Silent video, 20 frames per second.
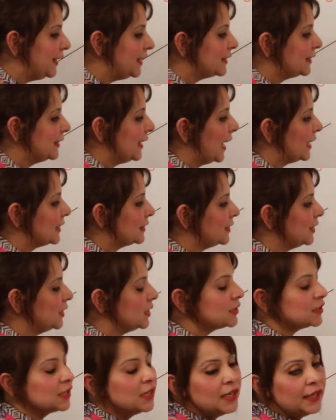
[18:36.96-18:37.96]
these
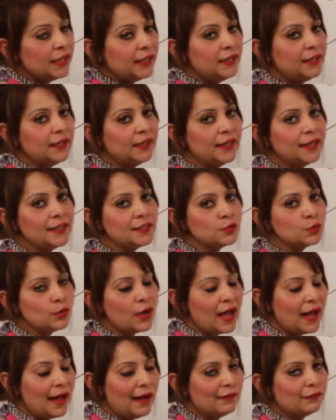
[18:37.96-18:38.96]
gases indicate to
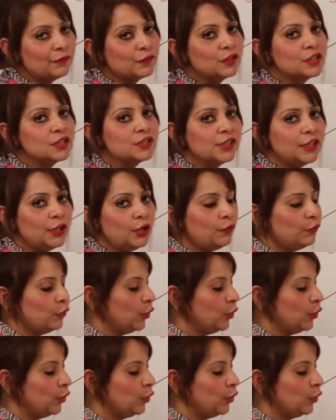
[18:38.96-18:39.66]
have the zero